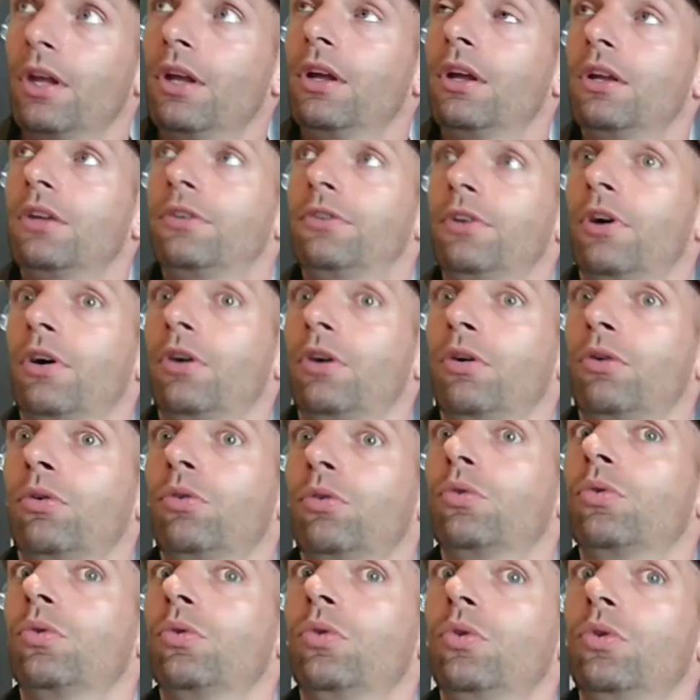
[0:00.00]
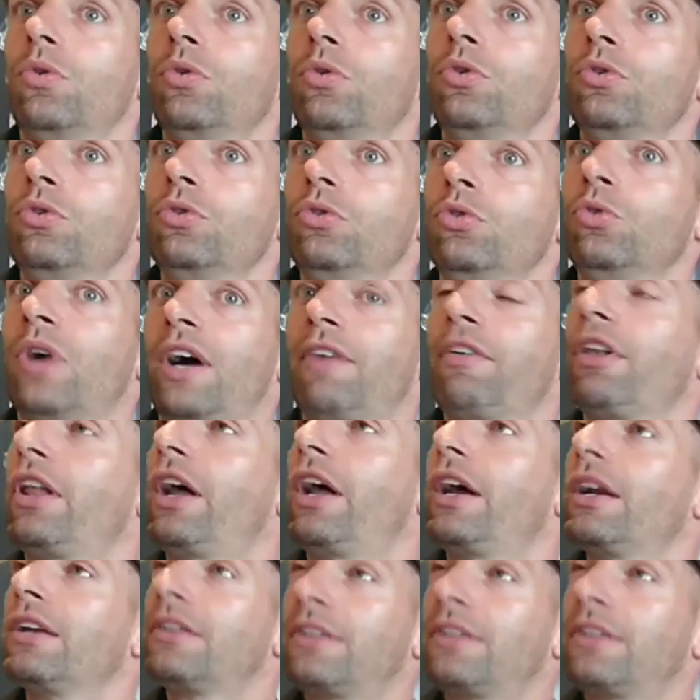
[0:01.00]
So you have a lot